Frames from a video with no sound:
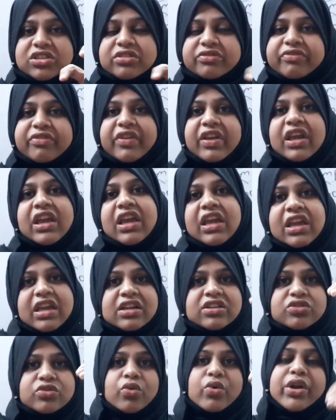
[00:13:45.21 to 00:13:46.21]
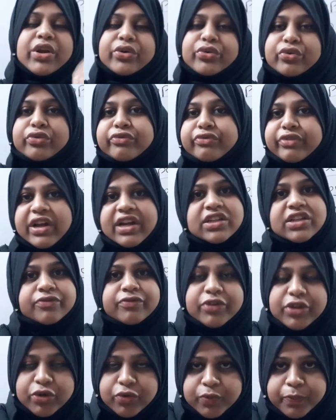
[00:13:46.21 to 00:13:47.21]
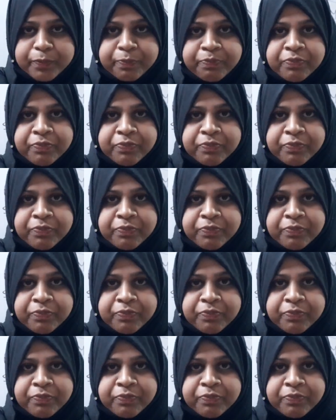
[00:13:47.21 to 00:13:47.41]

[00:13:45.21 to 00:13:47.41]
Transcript: the fee he is going to fix for you.